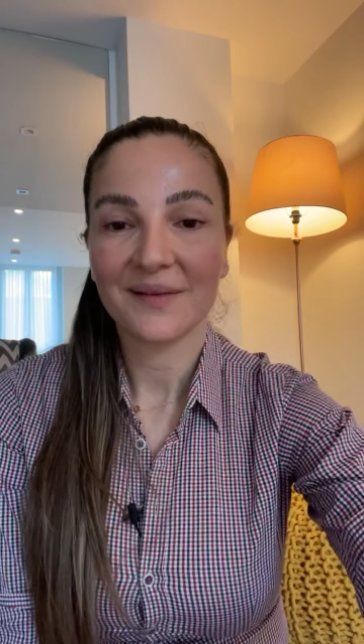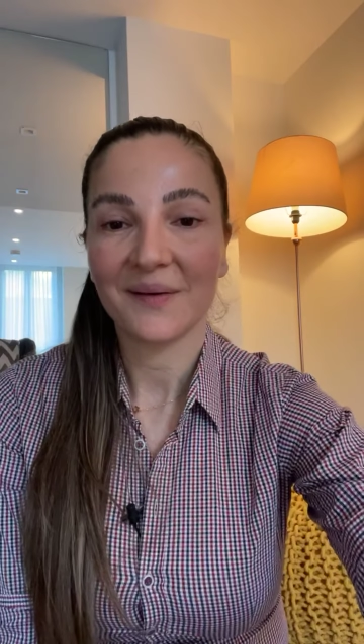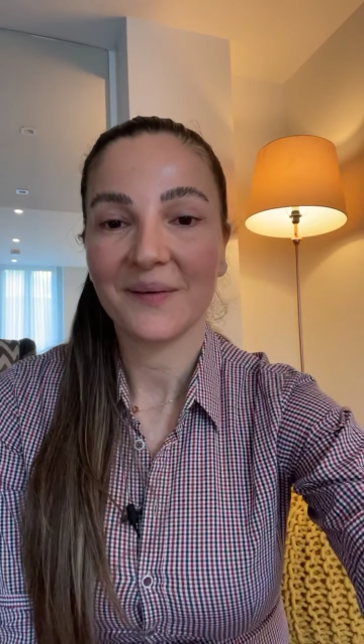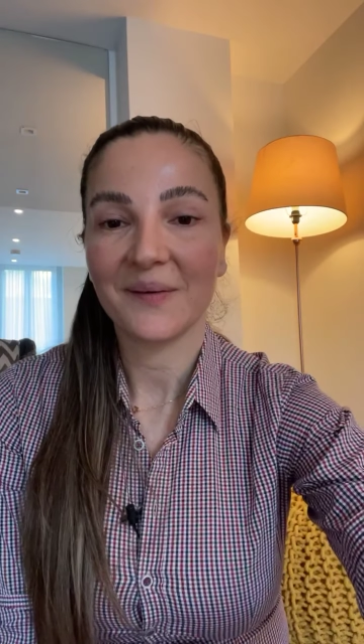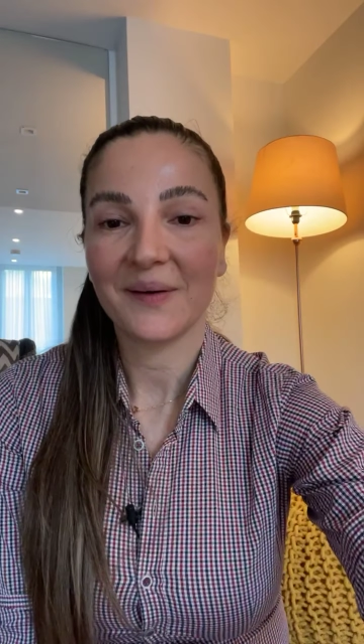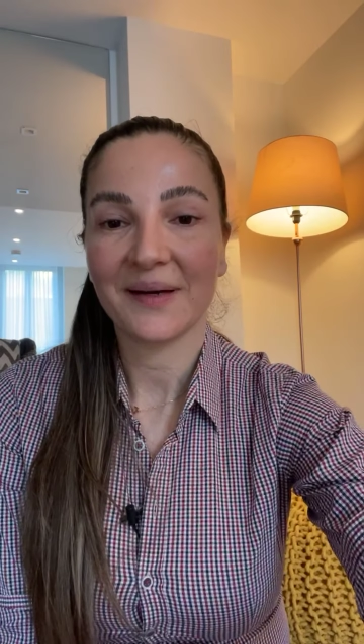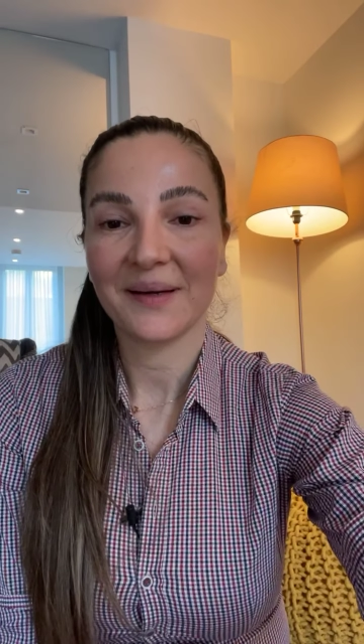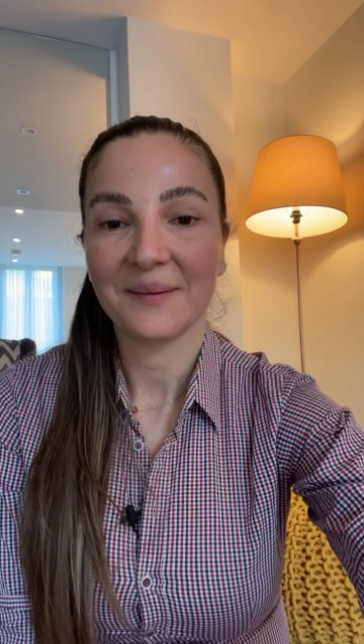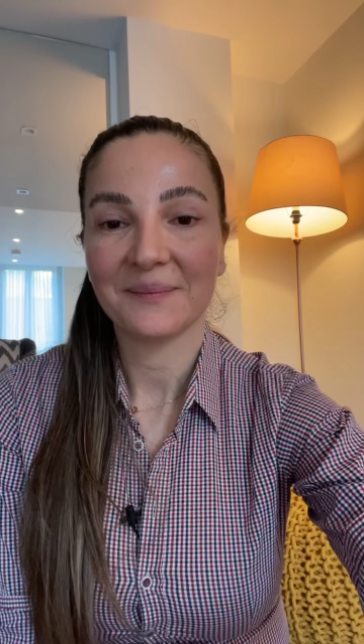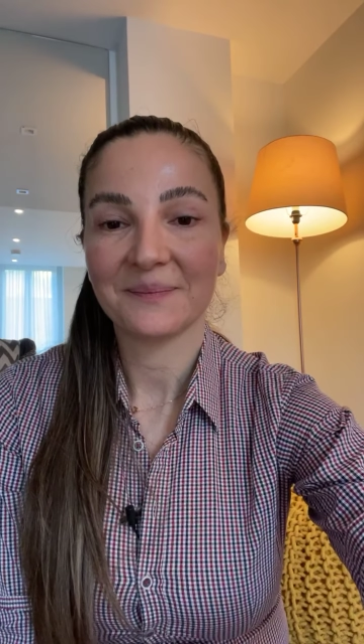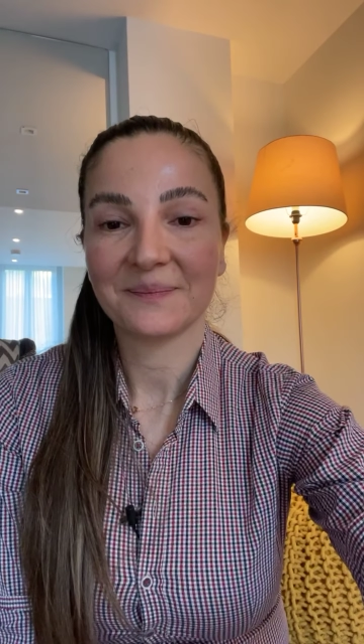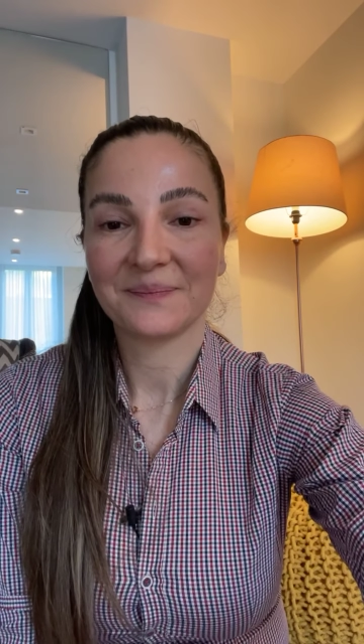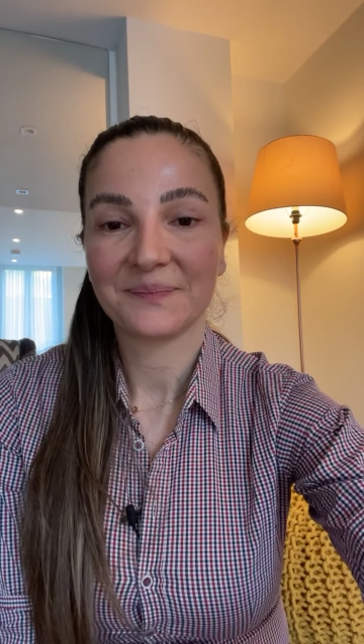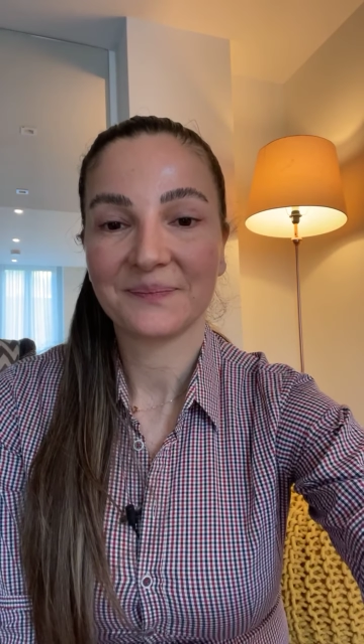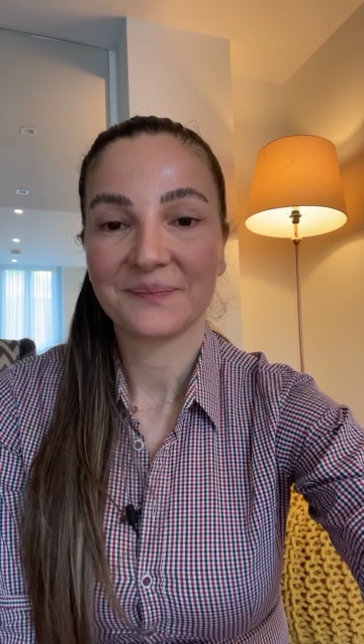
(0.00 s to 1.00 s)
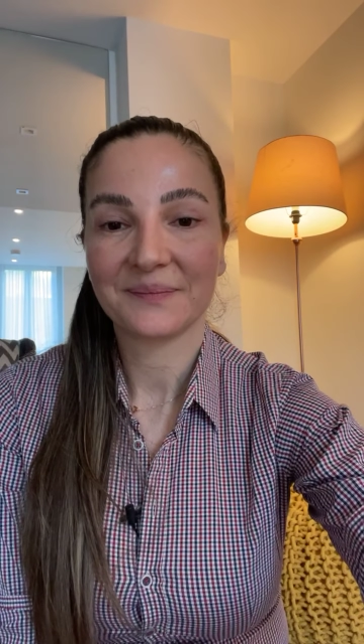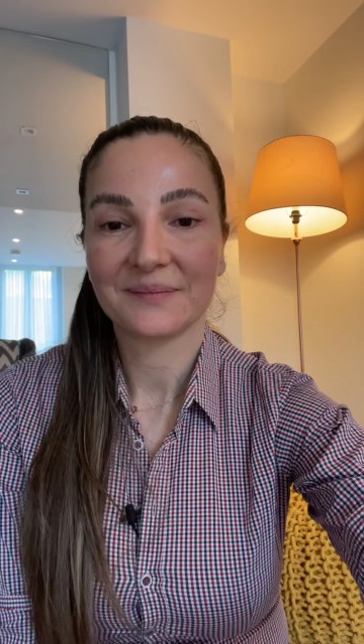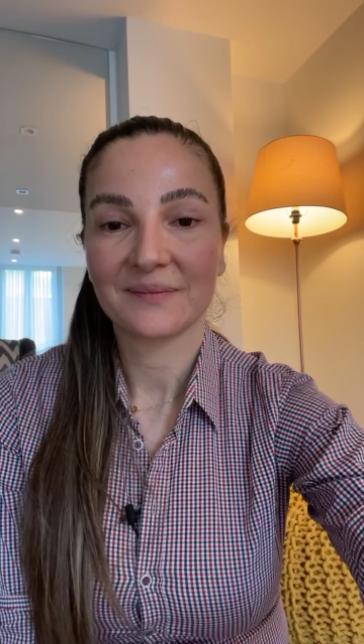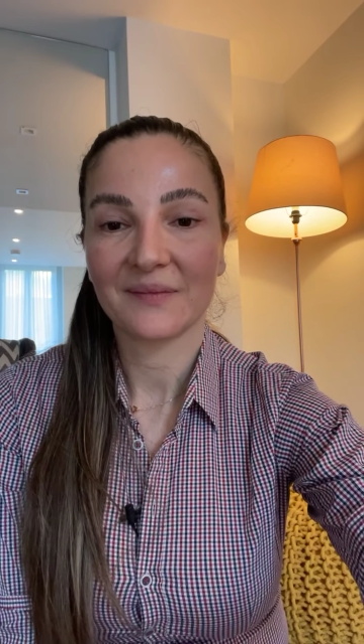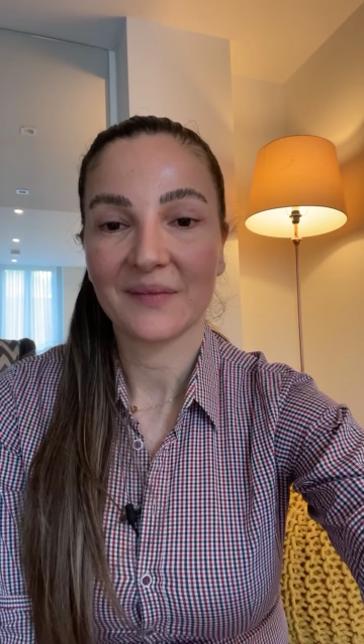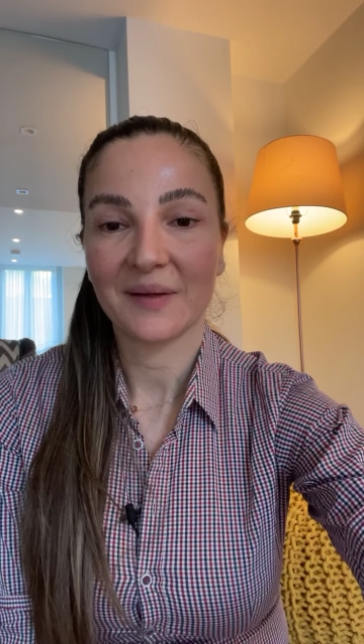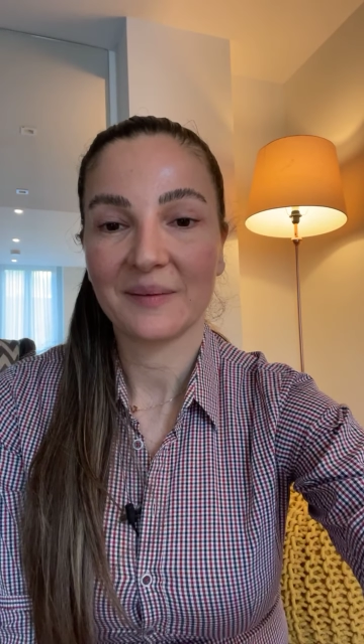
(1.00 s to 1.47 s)
Okay.
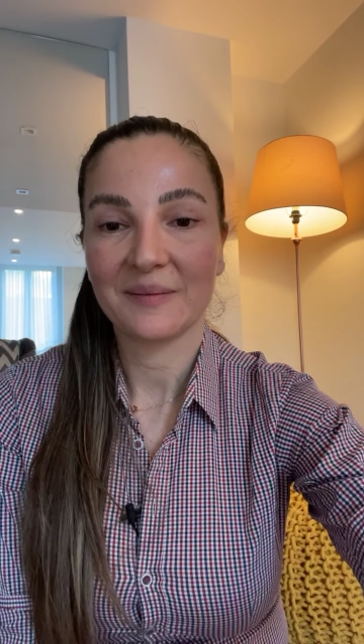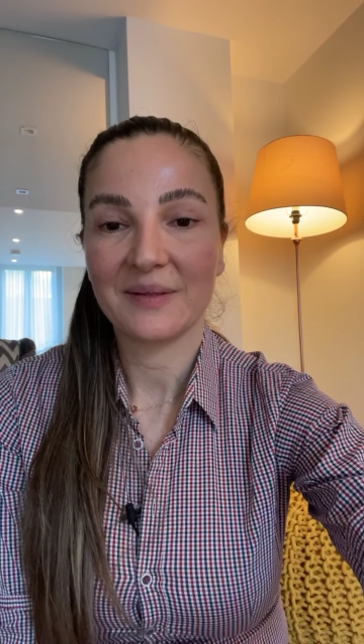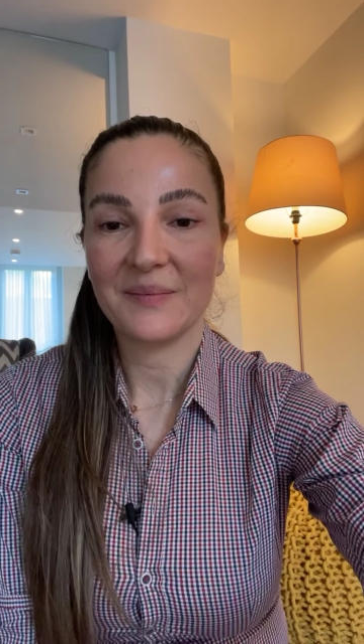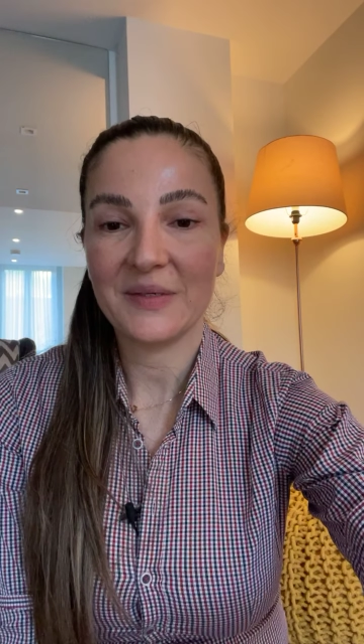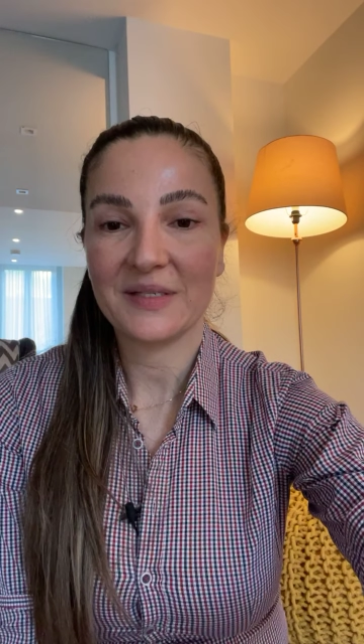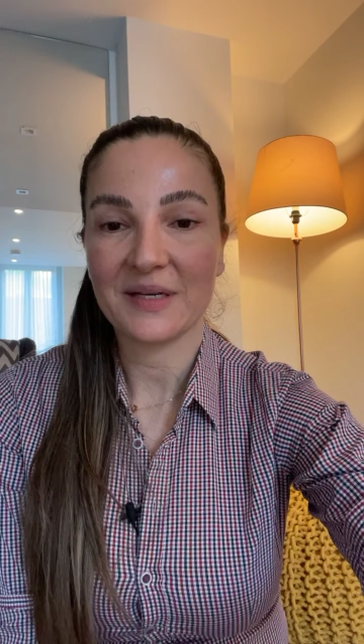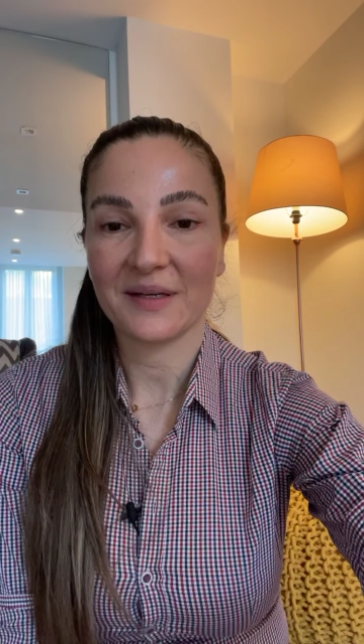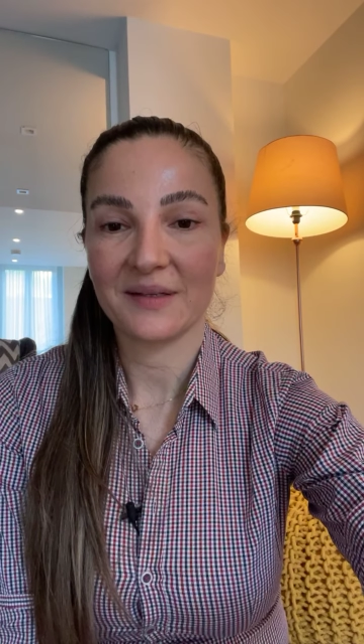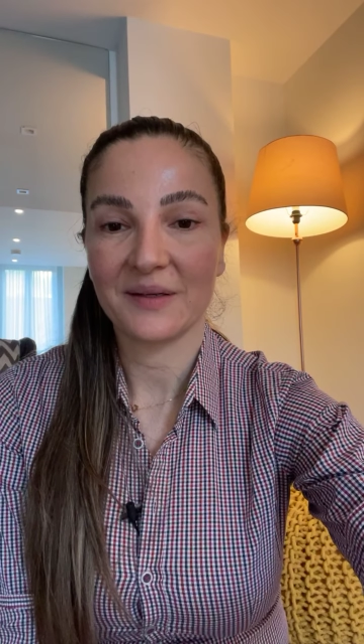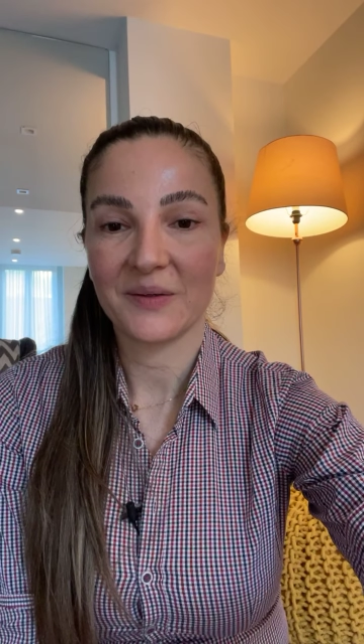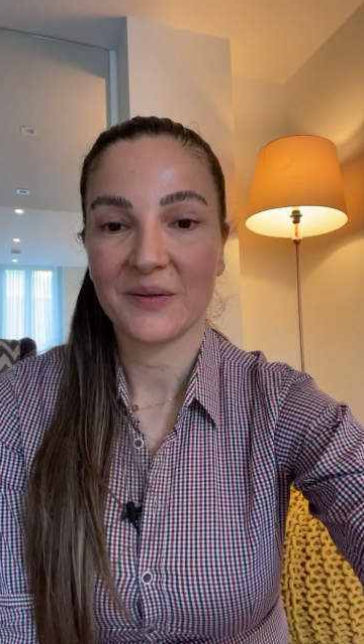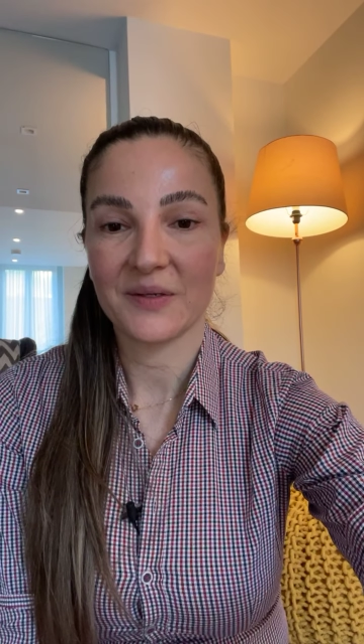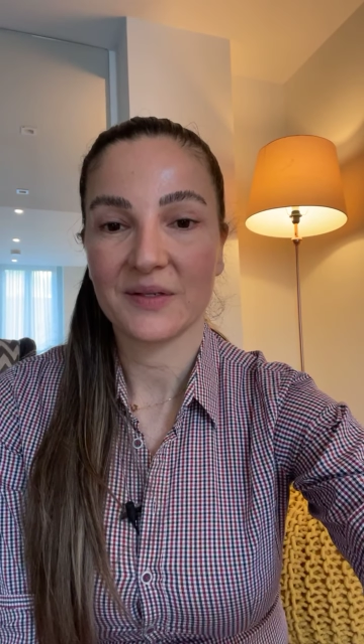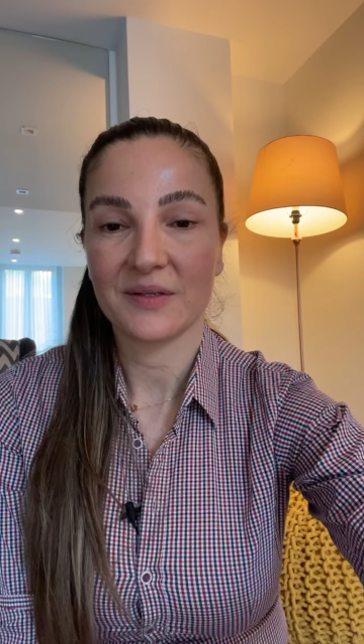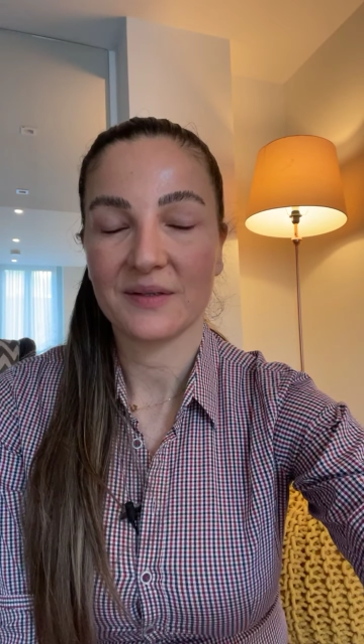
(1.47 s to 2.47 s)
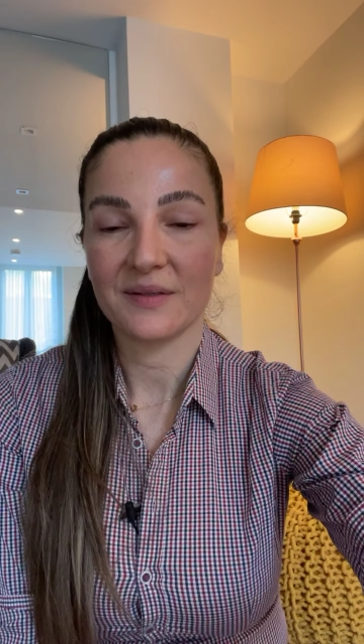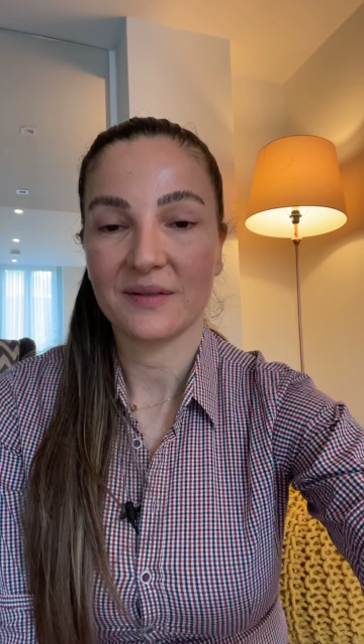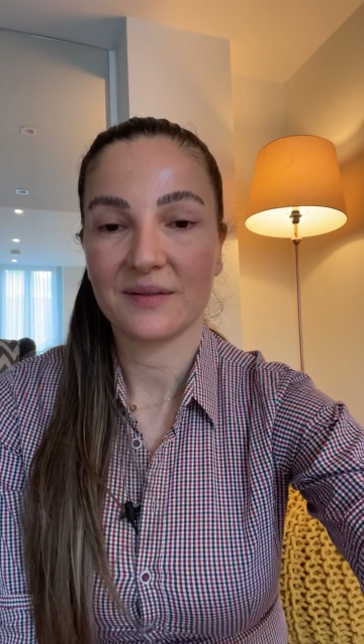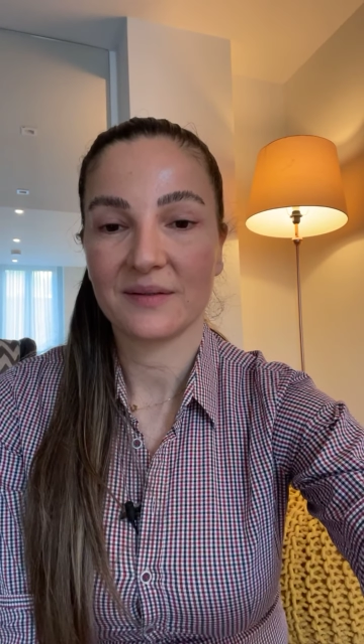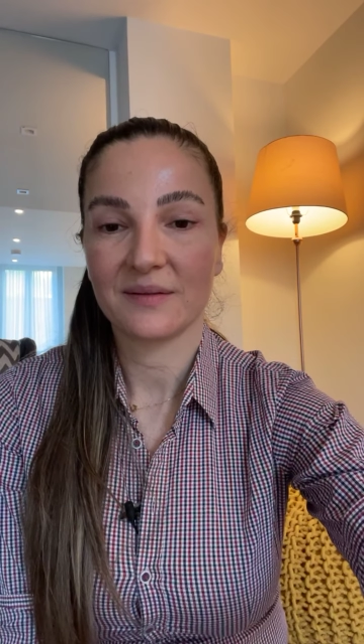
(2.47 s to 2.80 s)
Mm, let me check the questions.